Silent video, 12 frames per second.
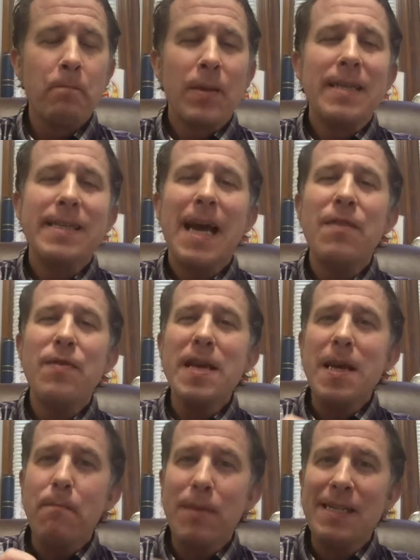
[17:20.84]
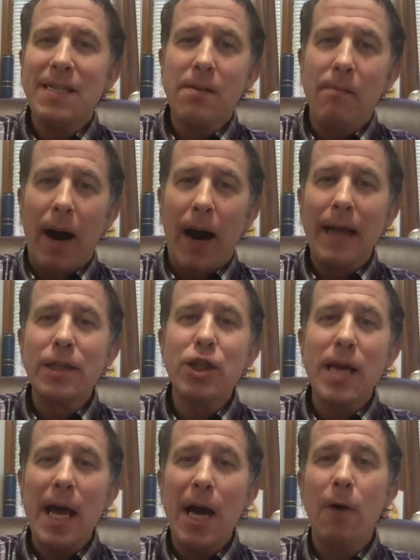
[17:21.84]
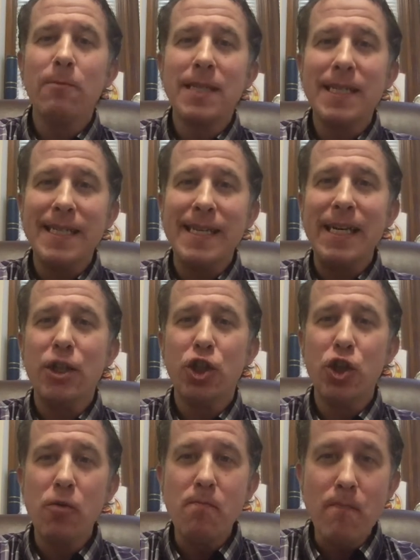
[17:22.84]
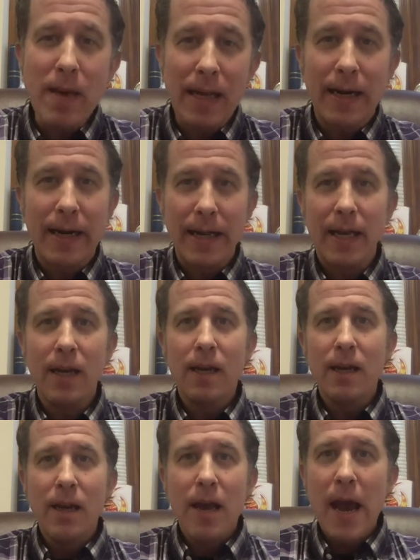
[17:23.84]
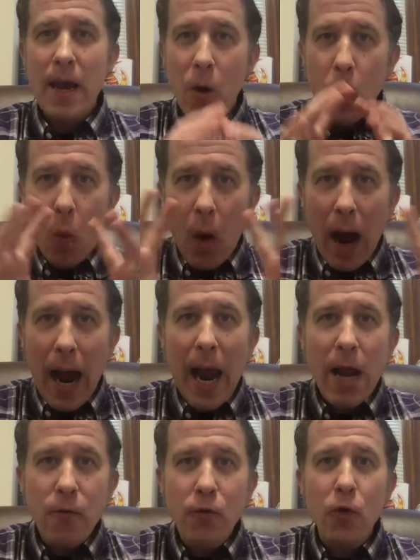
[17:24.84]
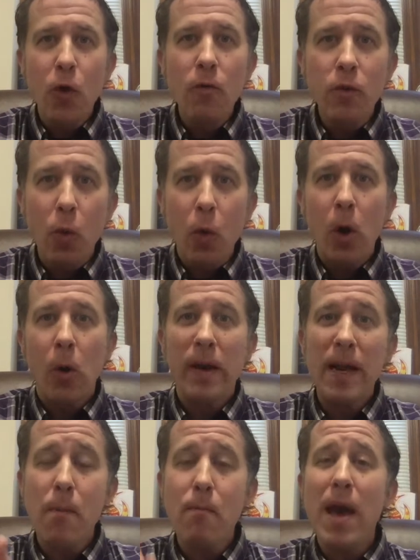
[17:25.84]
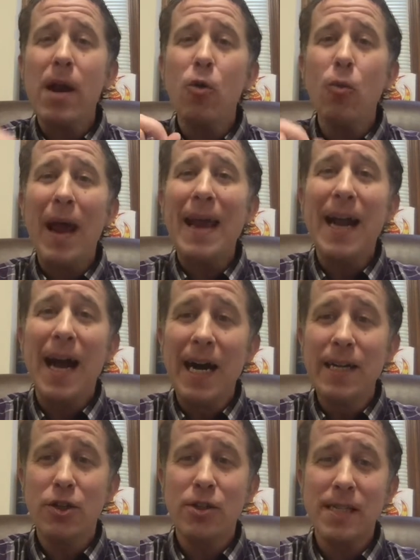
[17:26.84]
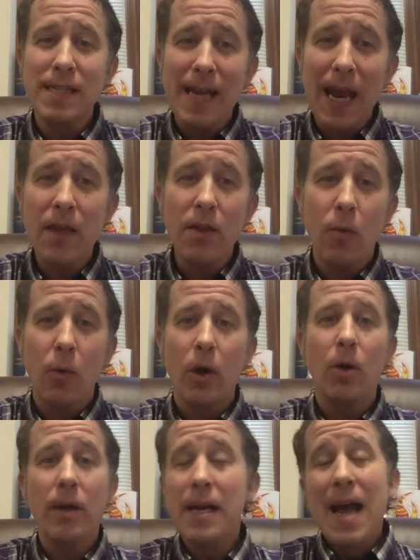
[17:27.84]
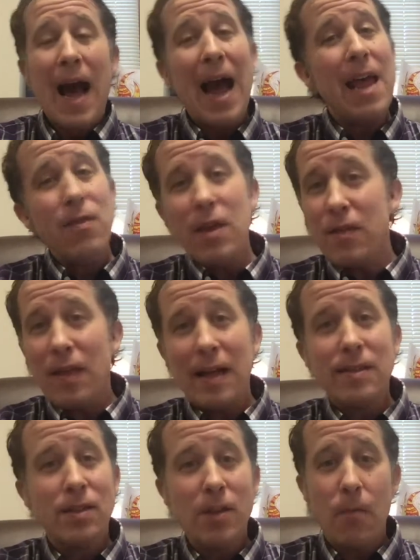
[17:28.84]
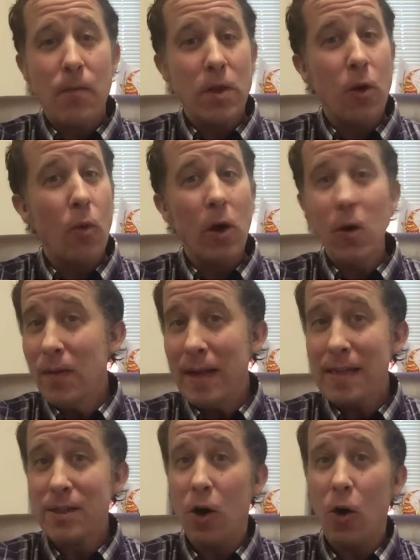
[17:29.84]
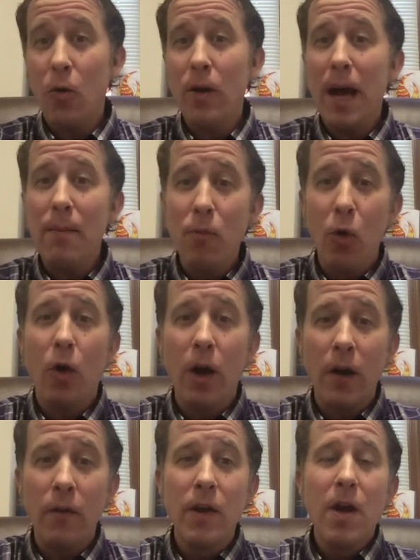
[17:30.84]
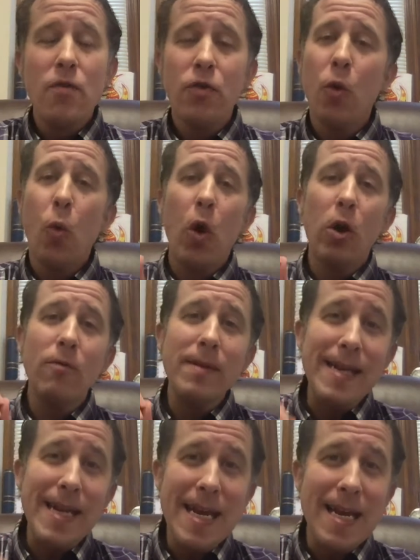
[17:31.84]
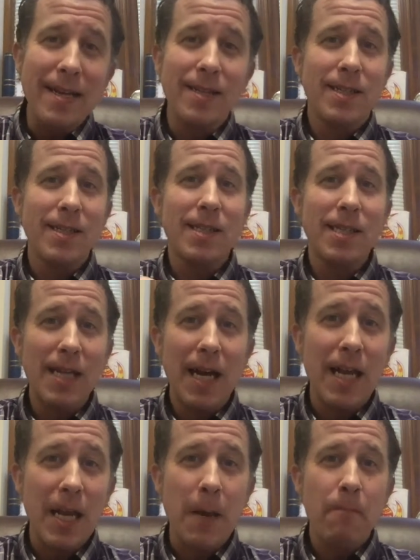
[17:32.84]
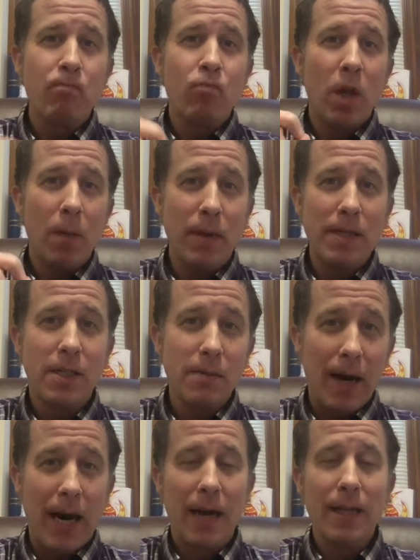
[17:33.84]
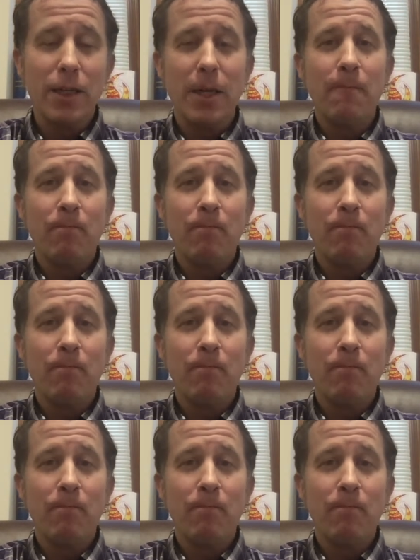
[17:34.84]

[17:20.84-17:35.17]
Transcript: See, I think epistemology helps teach humility and a wide view of the world and a better way to understand the world. I think that's something the world needs a whole lot more of. The world needs to study epistemology.